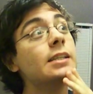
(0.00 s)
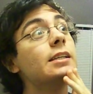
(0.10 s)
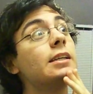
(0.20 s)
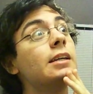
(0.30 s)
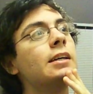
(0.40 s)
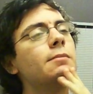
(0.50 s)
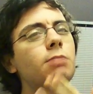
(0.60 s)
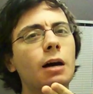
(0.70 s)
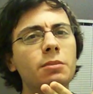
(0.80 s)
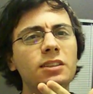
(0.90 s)
And
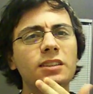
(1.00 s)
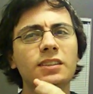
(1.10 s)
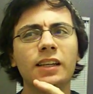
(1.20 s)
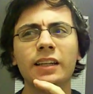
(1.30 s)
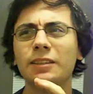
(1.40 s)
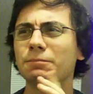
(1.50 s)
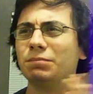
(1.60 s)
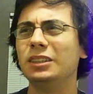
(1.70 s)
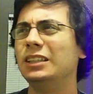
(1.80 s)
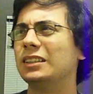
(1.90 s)
Obama's just like,
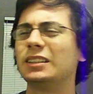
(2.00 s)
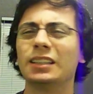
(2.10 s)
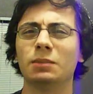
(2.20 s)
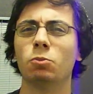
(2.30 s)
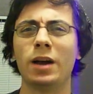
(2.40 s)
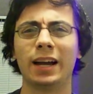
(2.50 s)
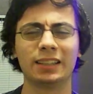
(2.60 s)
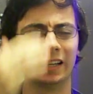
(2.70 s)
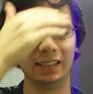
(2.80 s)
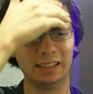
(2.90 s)
he's just got some
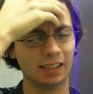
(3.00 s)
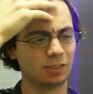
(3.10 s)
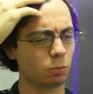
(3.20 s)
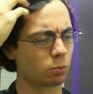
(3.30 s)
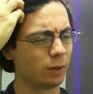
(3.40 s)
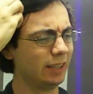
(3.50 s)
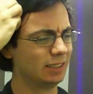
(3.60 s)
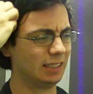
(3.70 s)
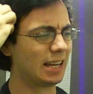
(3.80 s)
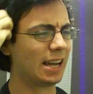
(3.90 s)
whacked ideas.
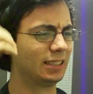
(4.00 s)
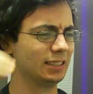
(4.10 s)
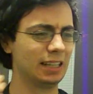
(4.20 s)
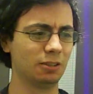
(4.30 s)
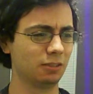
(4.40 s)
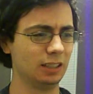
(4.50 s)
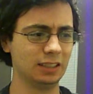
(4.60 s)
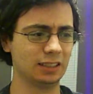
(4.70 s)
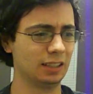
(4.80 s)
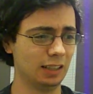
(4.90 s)
Raising taxes, I don't think
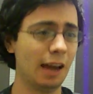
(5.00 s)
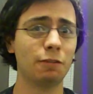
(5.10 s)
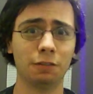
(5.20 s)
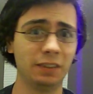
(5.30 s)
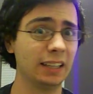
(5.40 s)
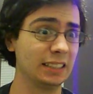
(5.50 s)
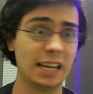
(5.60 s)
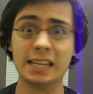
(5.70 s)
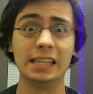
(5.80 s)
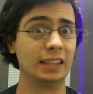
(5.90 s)
is going to ever fix
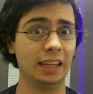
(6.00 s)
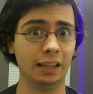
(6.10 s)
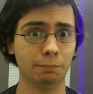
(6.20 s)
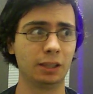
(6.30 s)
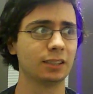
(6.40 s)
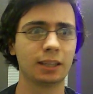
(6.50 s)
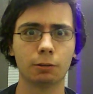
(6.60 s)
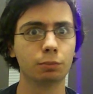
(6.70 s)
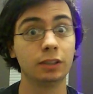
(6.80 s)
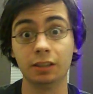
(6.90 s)
anything, because I
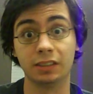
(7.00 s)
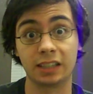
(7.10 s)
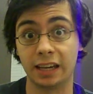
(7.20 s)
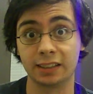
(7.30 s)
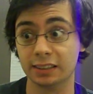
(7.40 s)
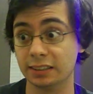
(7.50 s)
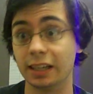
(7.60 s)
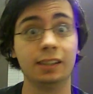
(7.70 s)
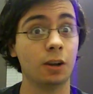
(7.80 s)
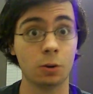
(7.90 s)
don't believe in taxes.
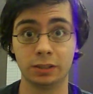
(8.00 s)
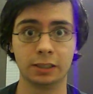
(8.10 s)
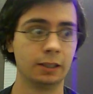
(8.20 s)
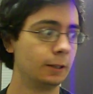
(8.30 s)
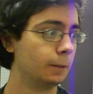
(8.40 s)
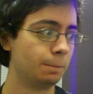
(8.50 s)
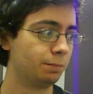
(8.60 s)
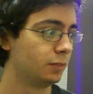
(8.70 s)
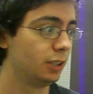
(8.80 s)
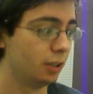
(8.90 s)
I don't.
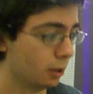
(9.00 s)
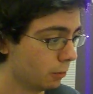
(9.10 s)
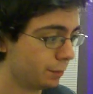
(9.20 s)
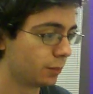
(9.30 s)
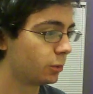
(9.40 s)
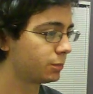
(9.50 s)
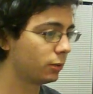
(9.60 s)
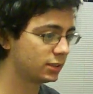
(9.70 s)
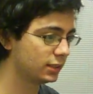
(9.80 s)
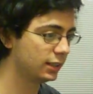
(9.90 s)
We're
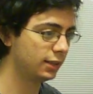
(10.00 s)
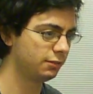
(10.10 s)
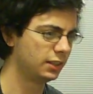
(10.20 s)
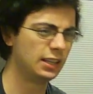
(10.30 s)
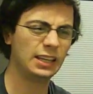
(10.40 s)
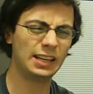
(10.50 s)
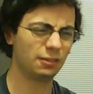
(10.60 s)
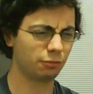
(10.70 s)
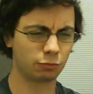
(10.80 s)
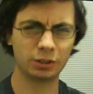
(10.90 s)
supposed to live in a
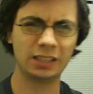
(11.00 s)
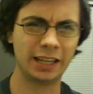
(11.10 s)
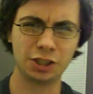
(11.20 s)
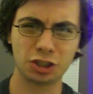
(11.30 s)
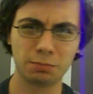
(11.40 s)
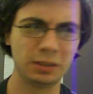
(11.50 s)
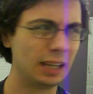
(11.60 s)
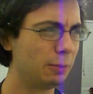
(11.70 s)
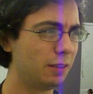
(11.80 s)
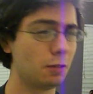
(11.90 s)
free nation, but
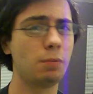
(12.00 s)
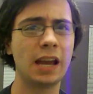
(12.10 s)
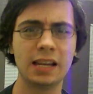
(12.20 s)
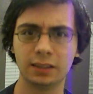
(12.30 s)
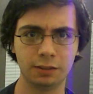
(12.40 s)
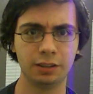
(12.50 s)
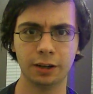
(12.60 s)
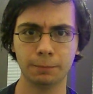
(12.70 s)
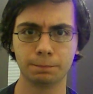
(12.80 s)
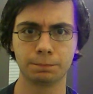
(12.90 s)
yet we have to pay to live here.